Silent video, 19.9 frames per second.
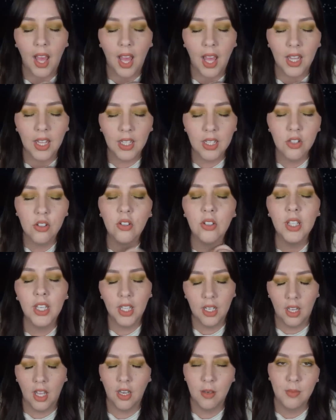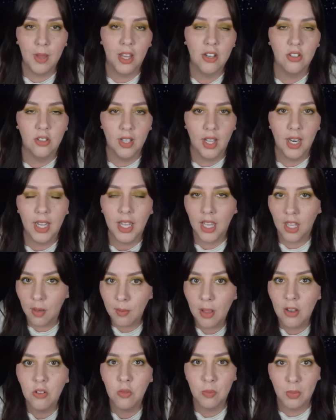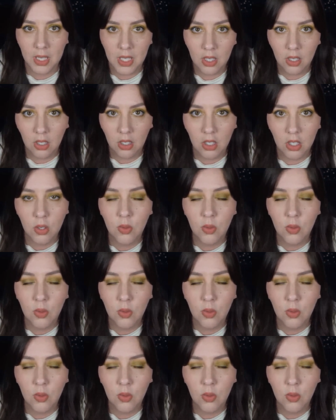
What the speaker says: I literally cannot imagine that. I can't imagine being her.